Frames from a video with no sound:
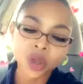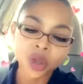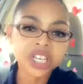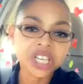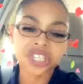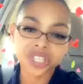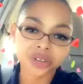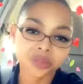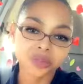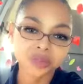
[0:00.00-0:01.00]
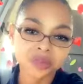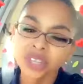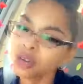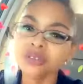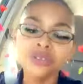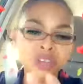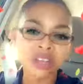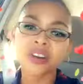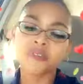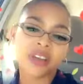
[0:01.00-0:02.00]
What did you do? You you can
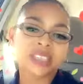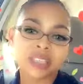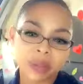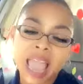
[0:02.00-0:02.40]
confess to me. I,